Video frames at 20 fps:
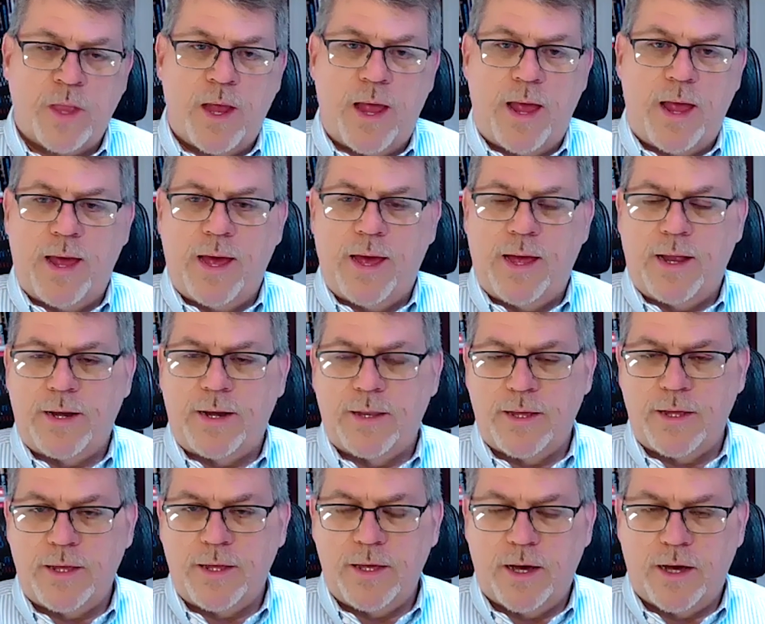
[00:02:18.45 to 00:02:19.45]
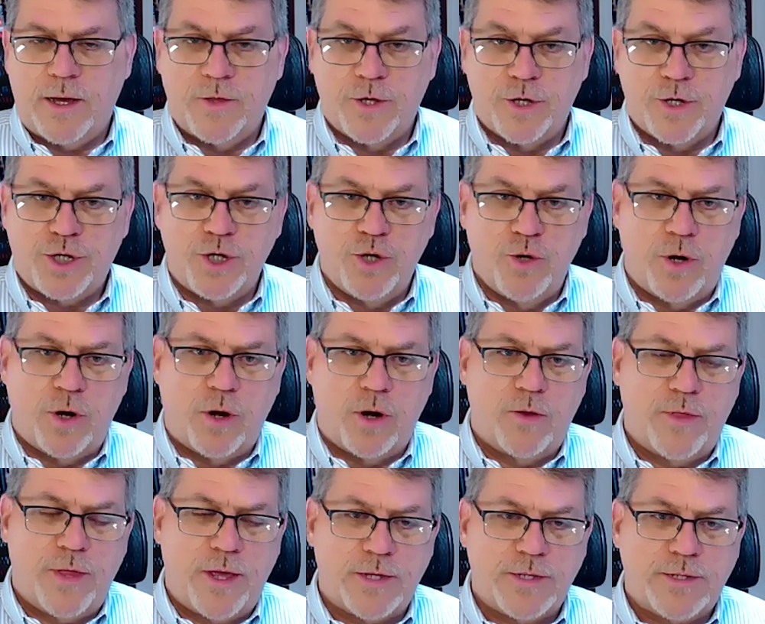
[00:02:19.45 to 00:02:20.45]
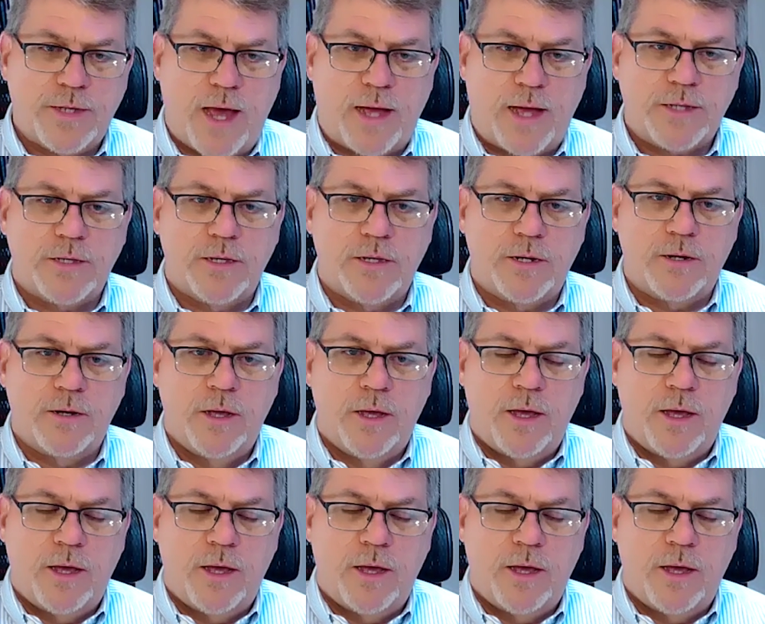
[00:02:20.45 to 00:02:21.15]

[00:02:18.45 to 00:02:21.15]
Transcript: And the shooter, the assassin,